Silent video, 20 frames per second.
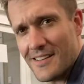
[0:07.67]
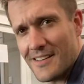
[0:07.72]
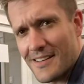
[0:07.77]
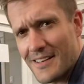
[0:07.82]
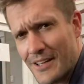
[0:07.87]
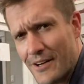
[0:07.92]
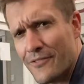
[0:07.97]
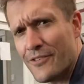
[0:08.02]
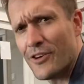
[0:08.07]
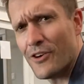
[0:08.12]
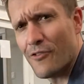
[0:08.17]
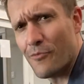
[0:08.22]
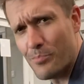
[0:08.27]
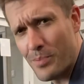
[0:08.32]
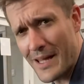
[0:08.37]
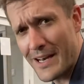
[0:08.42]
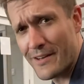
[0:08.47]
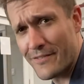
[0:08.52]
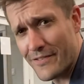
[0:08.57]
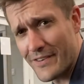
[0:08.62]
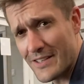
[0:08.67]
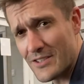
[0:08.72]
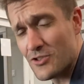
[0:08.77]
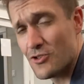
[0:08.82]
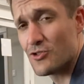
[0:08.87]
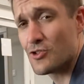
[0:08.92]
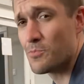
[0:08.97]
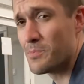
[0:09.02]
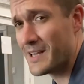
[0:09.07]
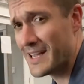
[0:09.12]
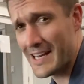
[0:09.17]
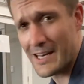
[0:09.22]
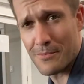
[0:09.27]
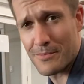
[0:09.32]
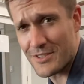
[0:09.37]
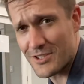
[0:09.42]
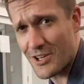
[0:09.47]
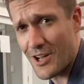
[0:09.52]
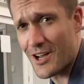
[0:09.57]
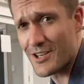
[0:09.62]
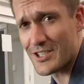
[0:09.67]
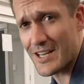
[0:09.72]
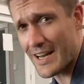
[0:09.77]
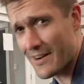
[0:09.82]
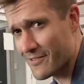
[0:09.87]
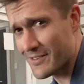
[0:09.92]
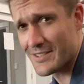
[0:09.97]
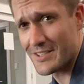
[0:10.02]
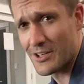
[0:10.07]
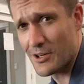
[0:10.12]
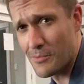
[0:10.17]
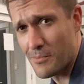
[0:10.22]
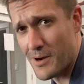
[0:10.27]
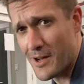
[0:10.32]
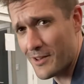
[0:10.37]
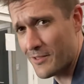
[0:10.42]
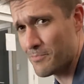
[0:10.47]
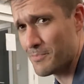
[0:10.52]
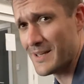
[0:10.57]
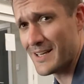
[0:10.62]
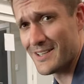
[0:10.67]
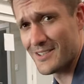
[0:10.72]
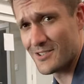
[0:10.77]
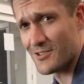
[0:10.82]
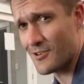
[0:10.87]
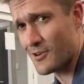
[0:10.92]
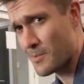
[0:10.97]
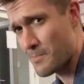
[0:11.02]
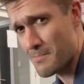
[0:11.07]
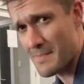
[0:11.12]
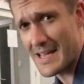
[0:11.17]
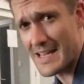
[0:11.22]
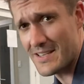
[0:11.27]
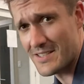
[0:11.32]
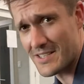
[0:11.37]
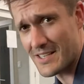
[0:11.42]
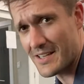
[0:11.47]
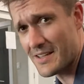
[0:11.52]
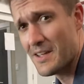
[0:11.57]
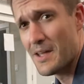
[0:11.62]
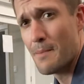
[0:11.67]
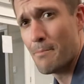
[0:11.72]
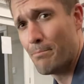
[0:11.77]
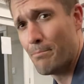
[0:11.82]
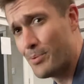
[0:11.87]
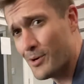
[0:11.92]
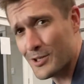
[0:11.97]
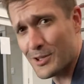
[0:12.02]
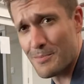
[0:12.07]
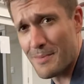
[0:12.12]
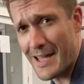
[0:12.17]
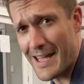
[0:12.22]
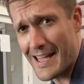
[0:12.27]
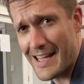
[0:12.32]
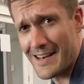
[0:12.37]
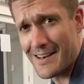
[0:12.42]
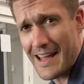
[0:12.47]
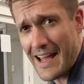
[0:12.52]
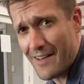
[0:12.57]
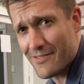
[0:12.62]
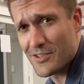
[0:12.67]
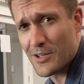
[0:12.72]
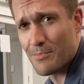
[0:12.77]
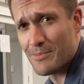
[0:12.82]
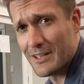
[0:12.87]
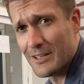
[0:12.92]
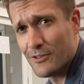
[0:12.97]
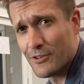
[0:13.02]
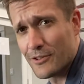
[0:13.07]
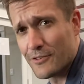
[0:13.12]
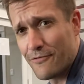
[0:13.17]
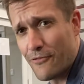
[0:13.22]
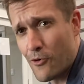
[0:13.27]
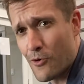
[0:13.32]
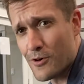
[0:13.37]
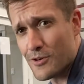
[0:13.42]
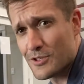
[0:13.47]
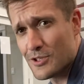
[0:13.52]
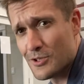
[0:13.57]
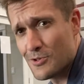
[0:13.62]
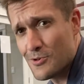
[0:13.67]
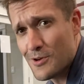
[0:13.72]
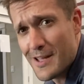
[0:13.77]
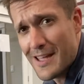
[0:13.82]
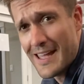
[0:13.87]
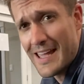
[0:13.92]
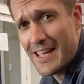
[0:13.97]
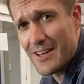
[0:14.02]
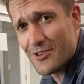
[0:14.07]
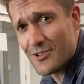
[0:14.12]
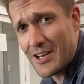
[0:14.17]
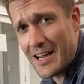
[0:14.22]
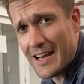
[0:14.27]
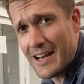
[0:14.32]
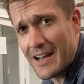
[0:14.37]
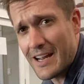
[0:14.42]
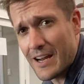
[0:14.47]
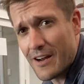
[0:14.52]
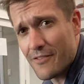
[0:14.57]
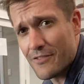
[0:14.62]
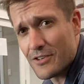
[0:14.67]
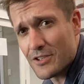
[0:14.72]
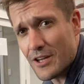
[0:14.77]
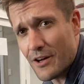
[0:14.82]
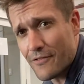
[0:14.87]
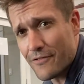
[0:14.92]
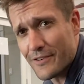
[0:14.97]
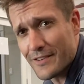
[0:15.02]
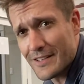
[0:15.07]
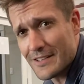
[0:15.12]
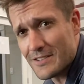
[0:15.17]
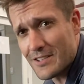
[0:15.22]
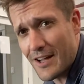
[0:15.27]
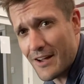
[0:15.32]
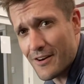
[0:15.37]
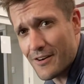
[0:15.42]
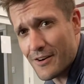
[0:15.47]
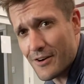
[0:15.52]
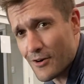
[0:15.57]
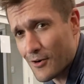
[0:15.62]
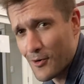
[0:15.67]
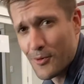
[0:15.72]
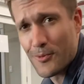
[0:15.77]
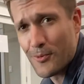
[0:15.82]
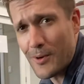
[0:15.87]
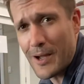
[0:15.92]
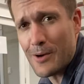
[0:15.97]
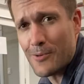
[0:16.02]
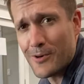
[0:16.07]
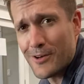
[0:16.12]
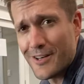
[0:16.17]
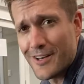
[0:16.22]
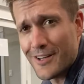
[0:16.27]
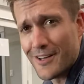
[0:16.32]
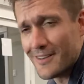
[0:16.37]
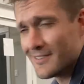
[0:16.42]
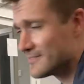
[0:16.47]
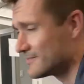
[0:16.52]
Now, if you have benefits, you should be getting a massage every single month because they're amazing. Book them ahead, have something to look forward to, and you're taking care of yourself for the entire year. Why wouldn't you?